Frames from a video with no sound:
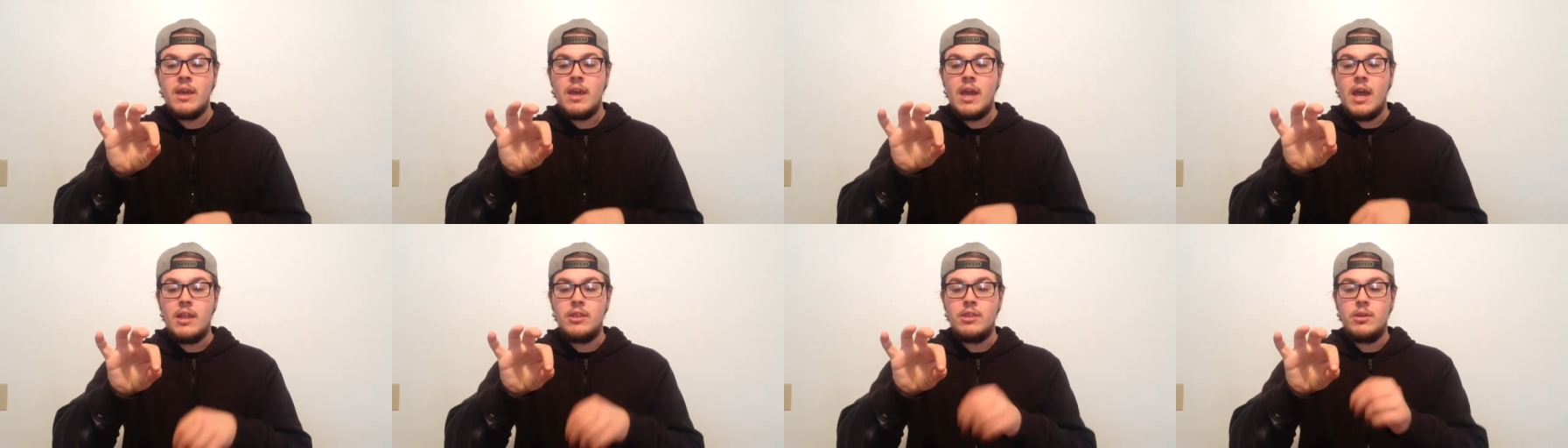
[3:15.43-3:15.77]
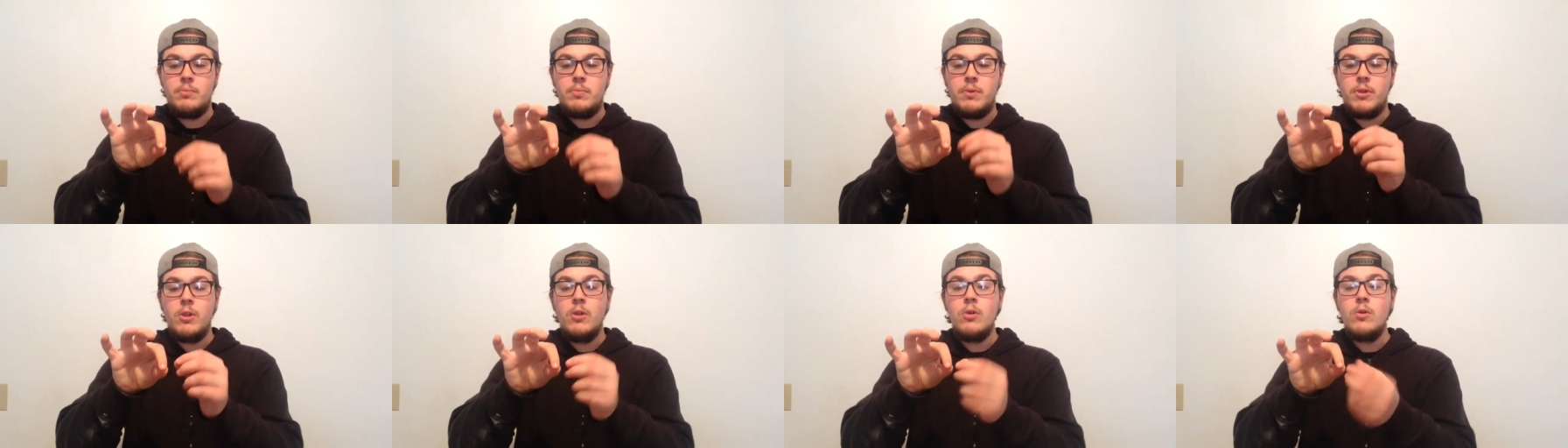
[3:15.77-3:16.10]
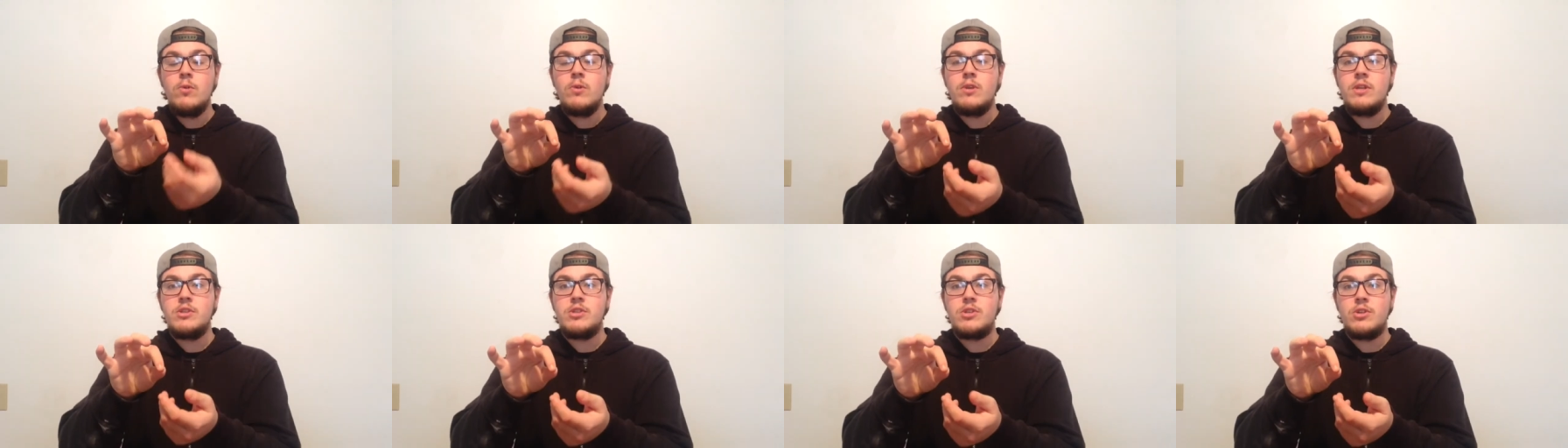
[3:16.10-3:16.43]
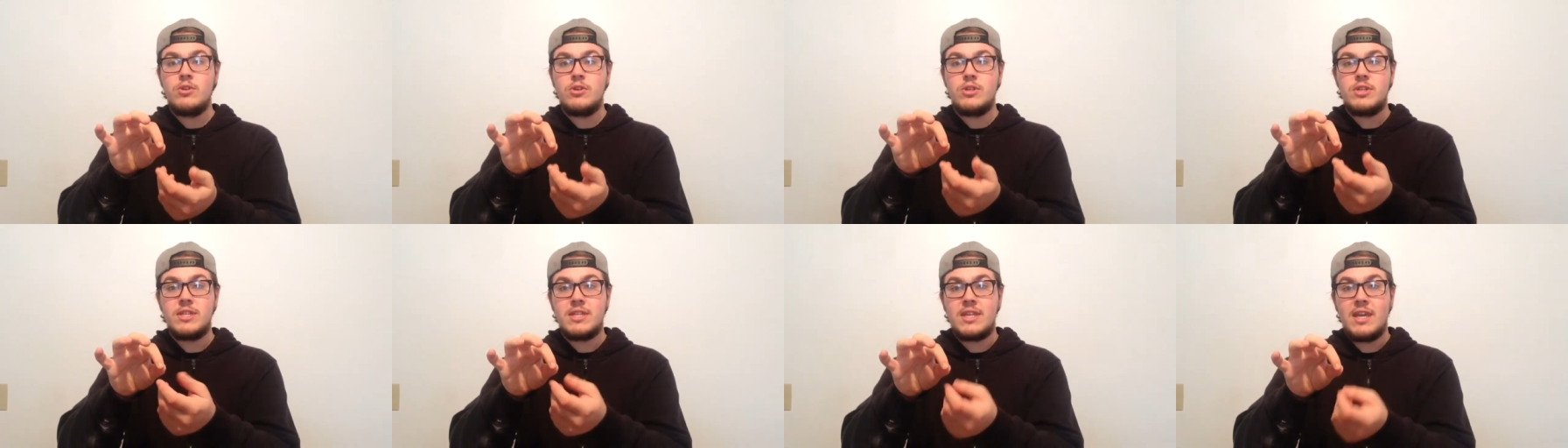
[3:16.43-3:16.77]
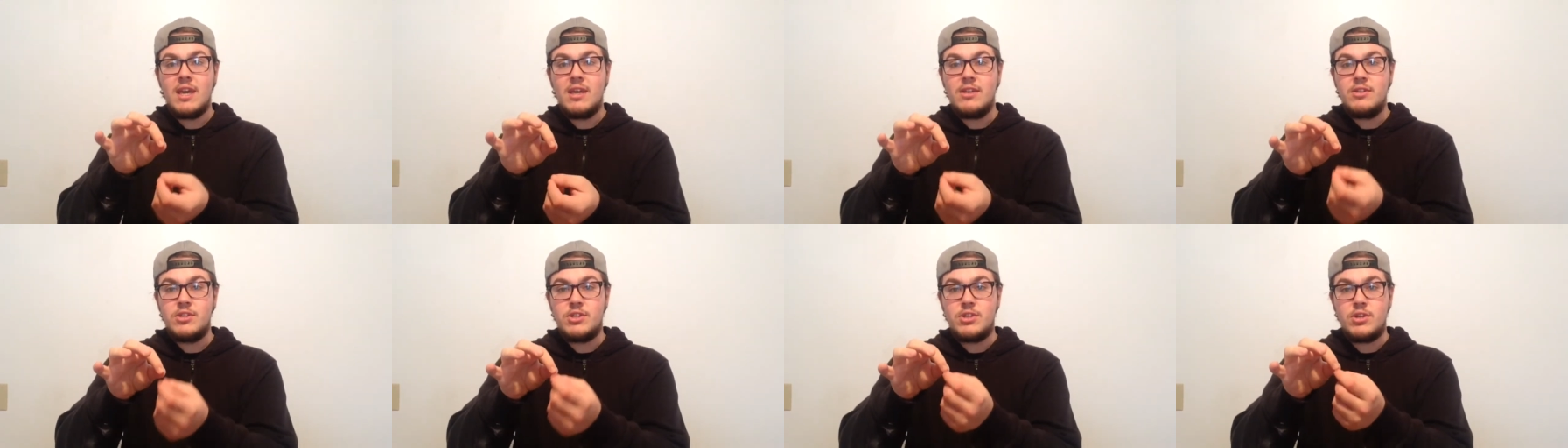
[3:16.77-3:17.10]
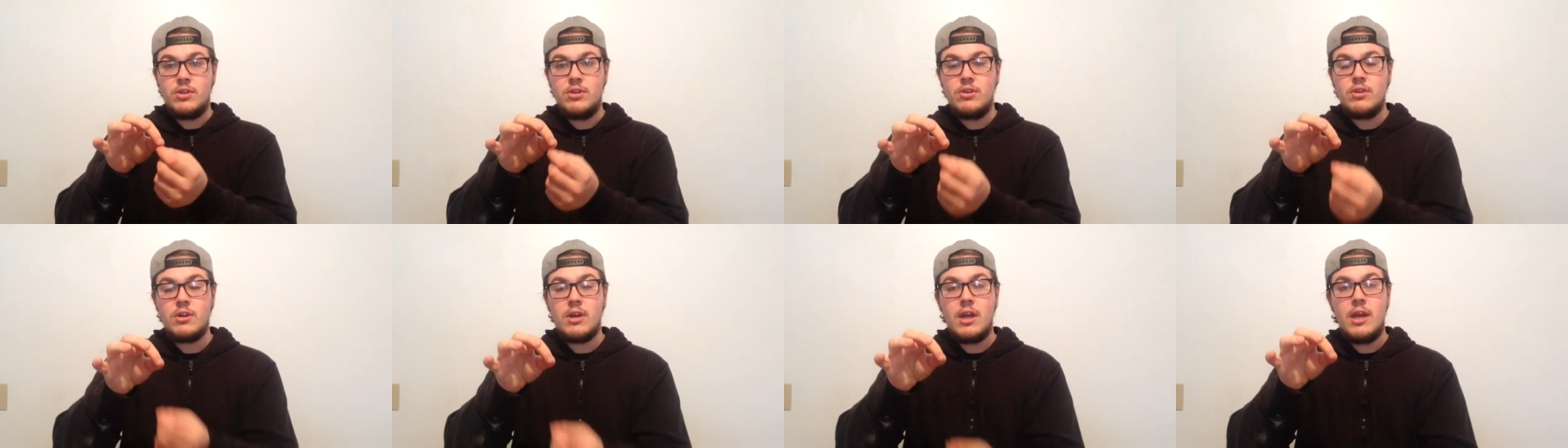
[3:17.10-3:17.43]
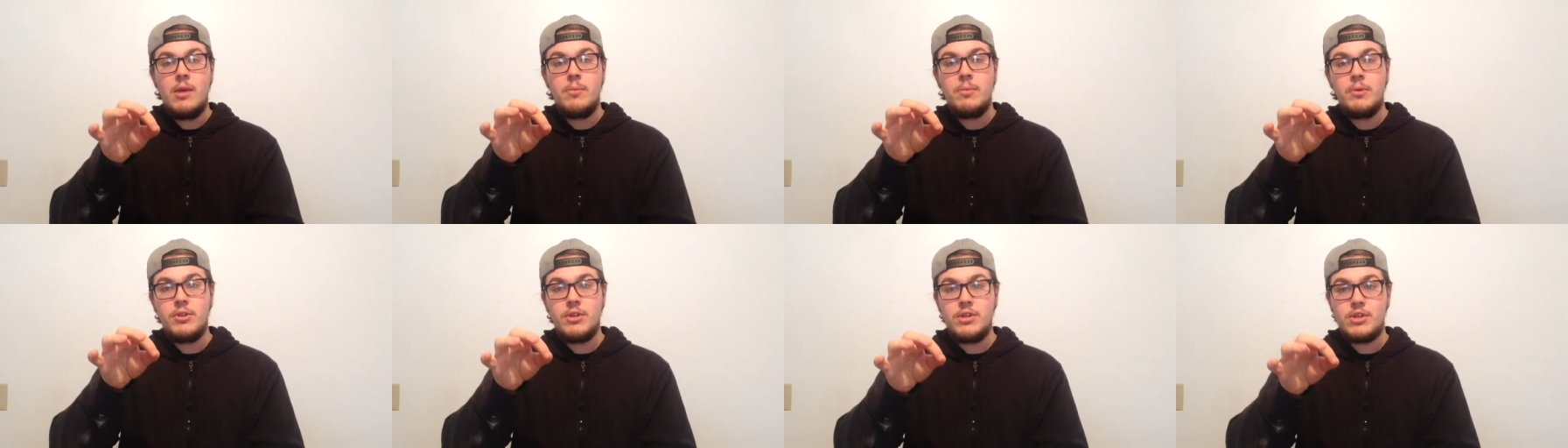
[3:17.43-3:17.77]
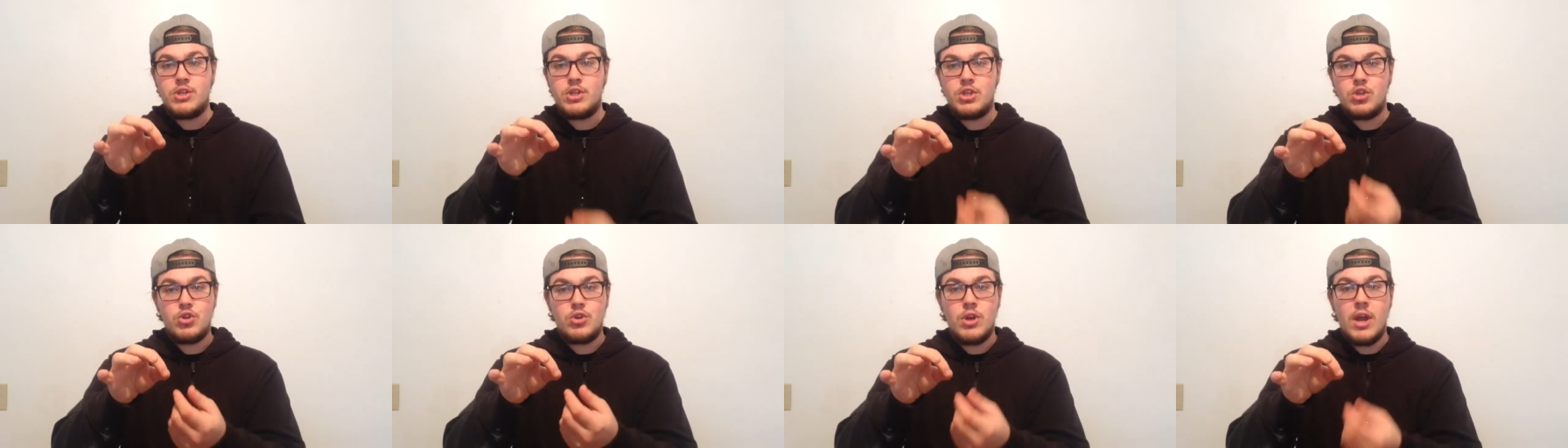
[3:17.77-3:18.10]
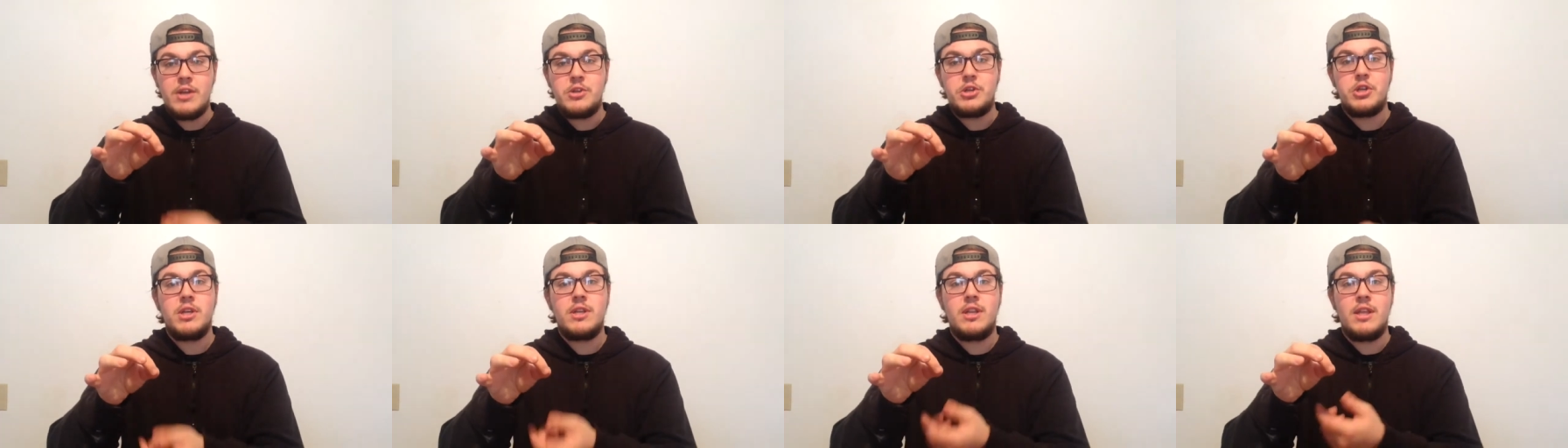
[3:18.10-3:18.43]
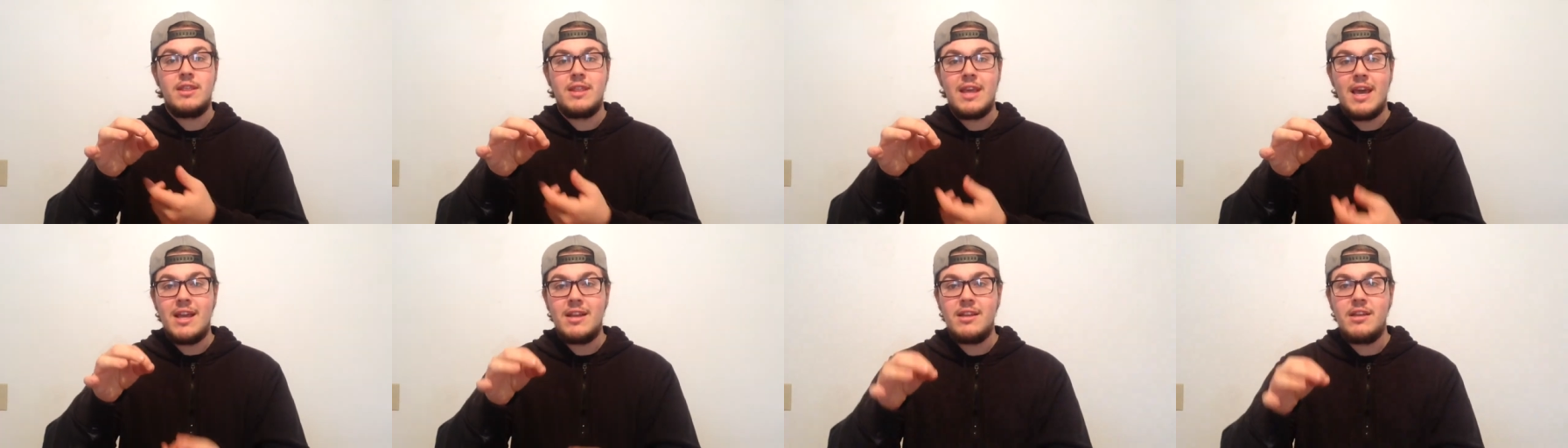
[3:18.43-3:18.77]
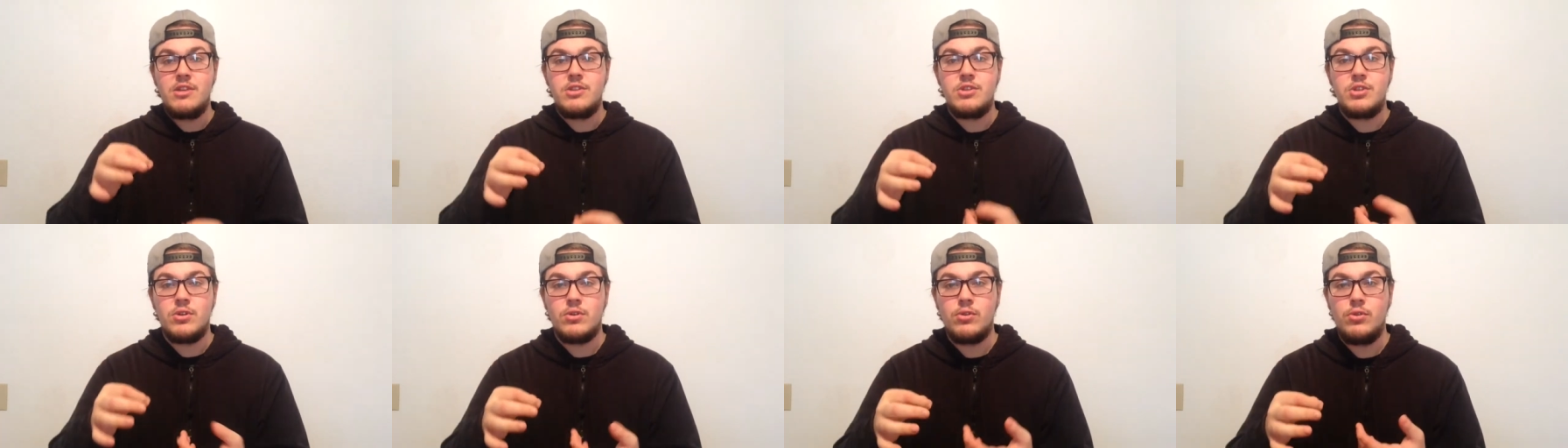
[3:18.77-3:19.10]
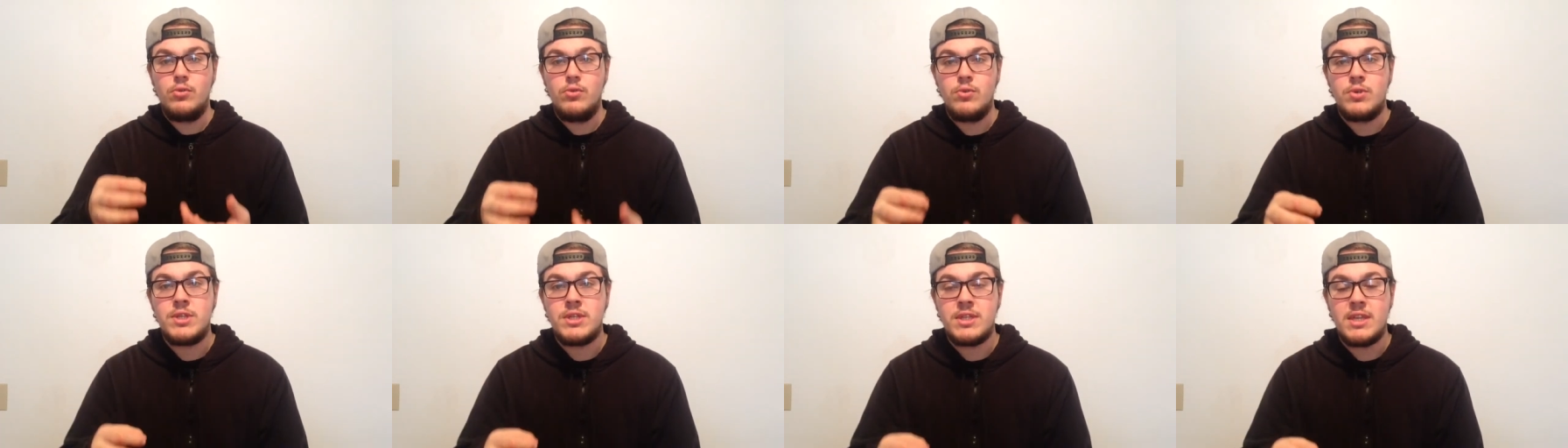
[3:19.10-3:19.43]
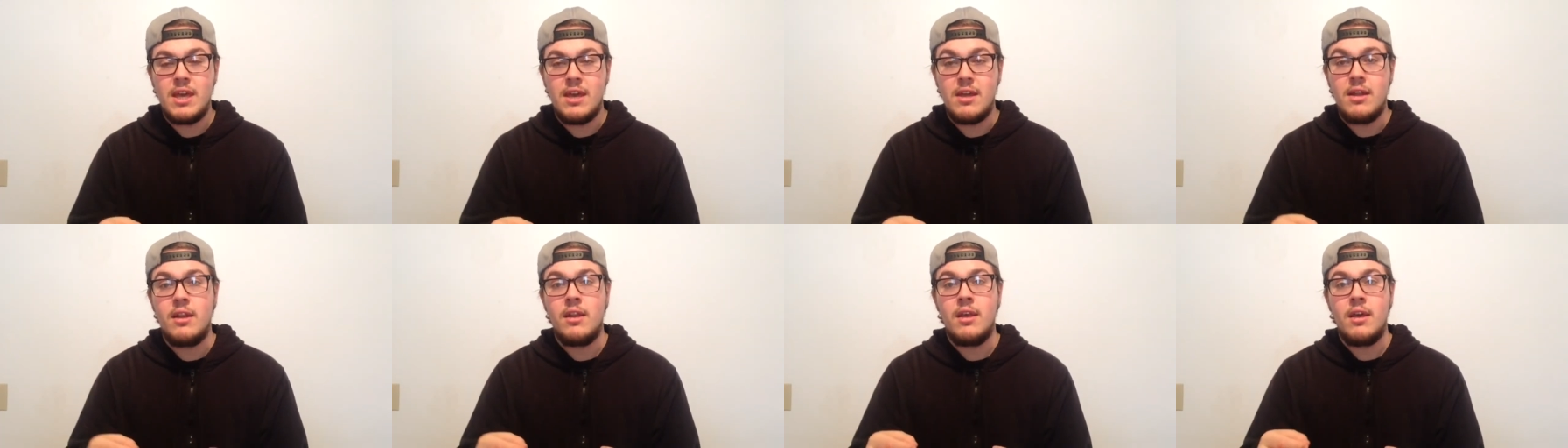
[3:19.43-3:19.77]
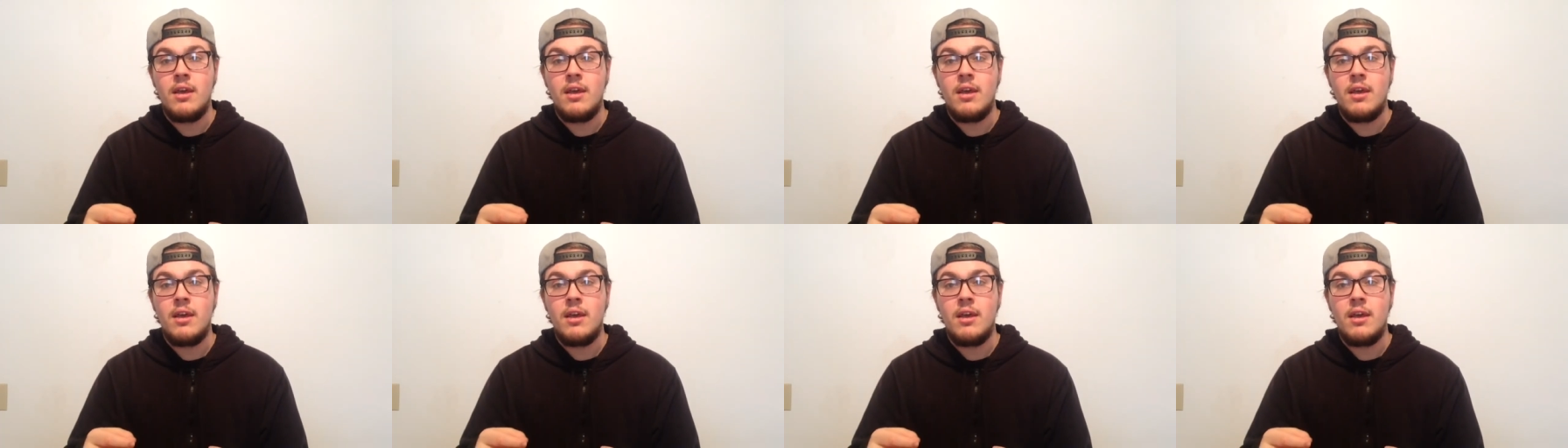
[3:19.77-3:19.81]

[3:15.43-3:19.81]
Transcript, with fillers: And the balloon is your skin, so you're able to stretch it and that is your loose skin.